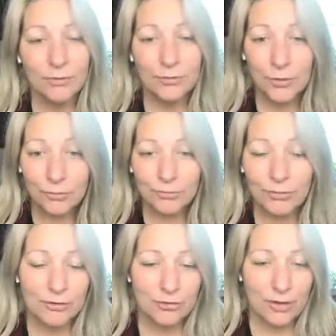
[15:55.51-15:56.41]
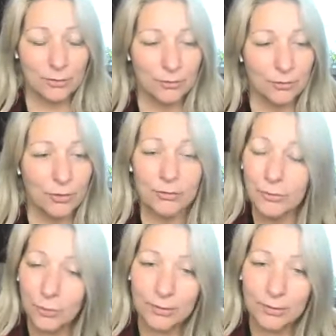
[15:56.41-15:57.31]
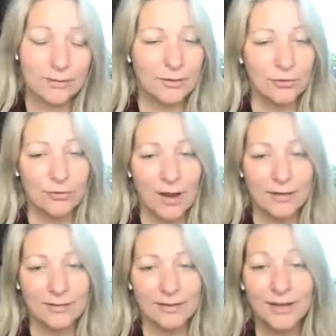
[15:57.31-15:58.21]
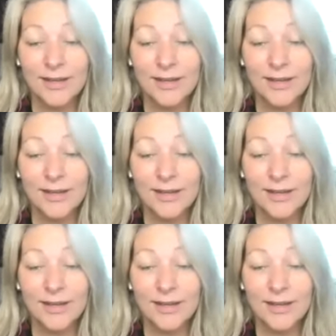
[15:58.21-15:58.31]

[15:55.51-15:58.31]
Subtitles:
don't rush out, don't get distracted,